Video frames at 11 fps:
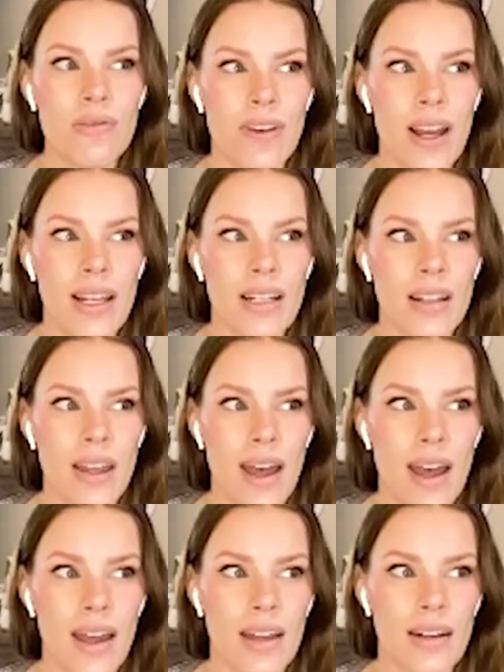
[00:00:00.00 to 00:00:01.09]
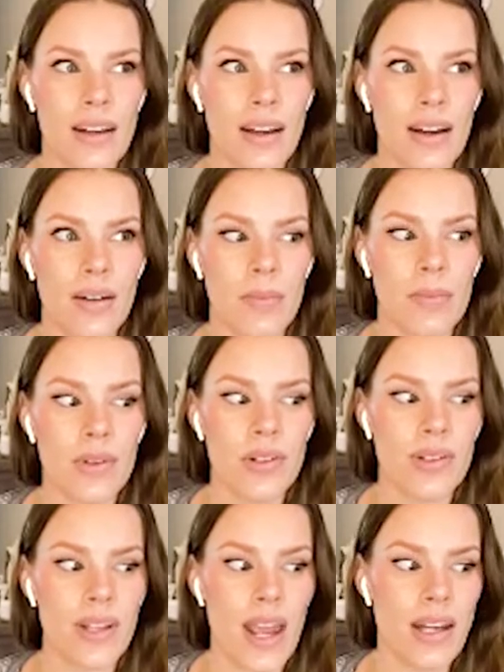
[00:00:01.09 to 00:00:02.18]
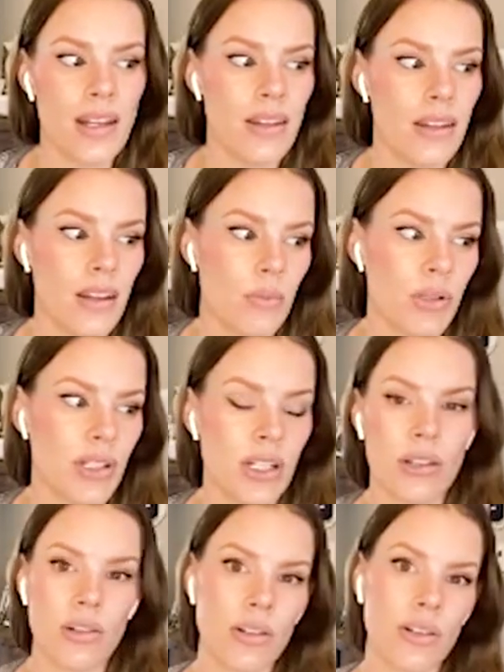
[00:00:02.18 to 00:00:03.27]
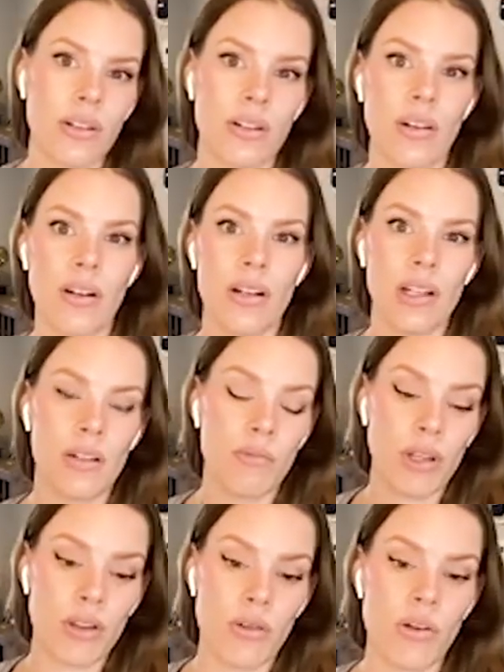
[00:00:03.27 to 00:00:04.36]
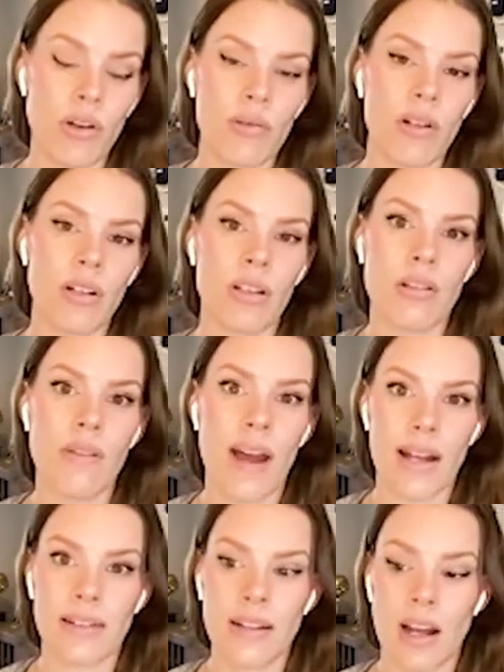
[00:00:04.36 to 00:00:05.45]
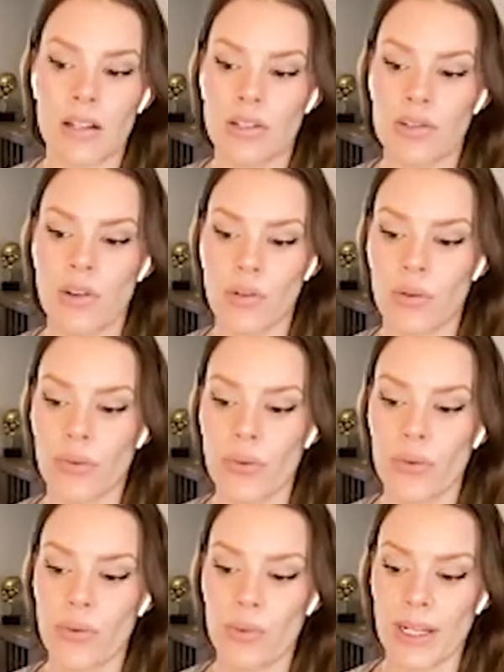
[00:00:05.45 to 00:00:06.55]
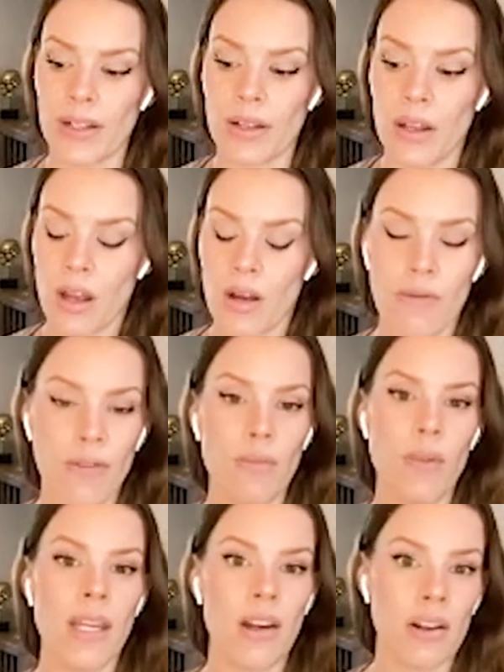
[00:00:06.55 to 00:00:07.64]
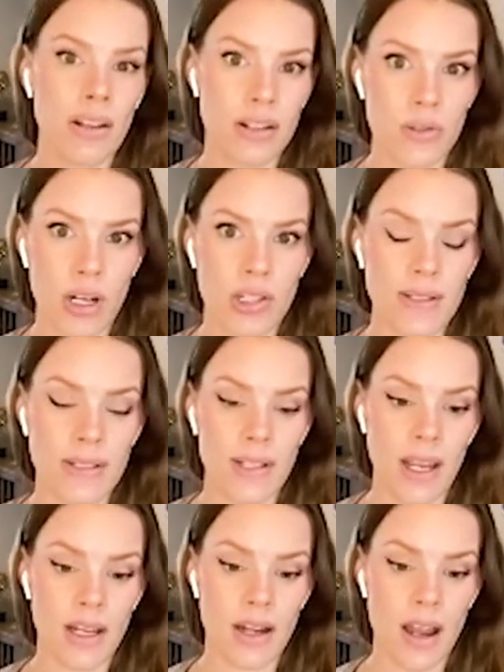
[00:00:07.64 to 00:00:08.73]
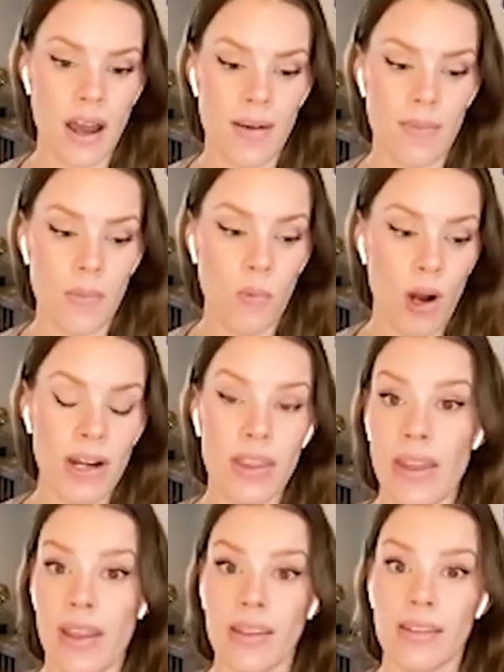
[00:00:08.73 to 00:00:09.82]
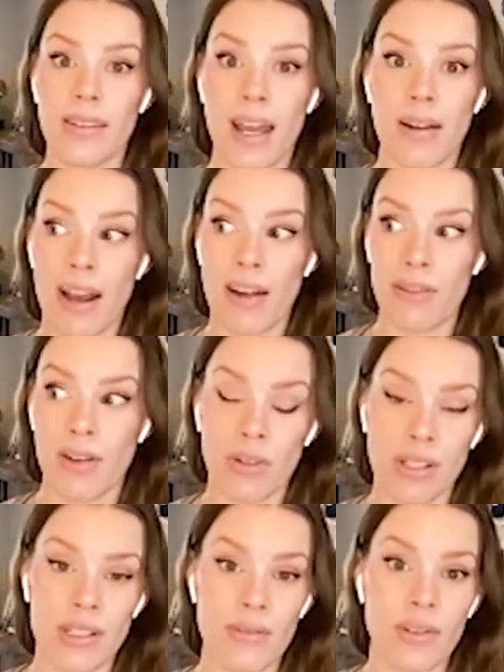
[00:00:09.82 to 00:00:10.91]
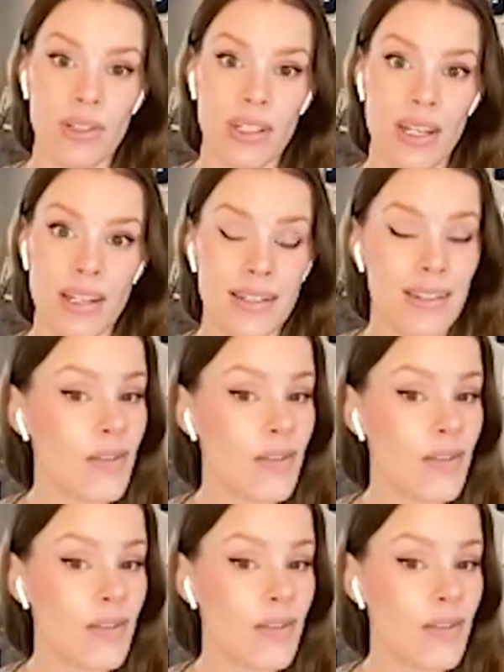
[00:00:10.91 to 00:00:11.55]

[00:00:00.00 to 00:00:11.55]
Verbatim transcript: find that um, there's anything in particular it, eh, with your career that you've had to kind of struggle through like for me on a construction site um, one thing that i found really difficult is